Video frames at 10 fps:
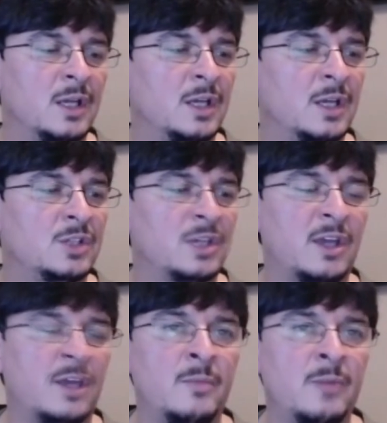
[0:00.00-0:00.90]
It's got the
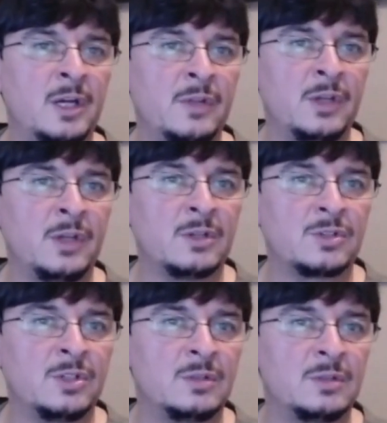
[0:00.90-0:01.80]
camera and everything on it
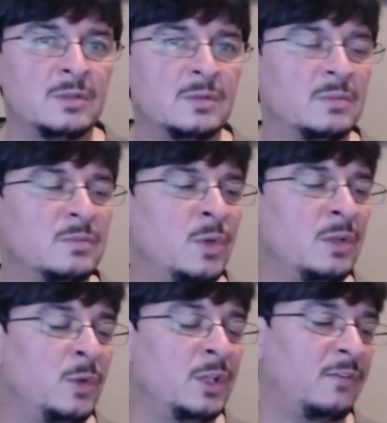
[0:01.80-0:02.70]
still,
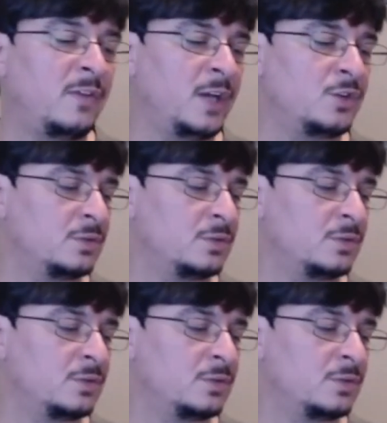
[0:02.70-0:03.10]
with a flash.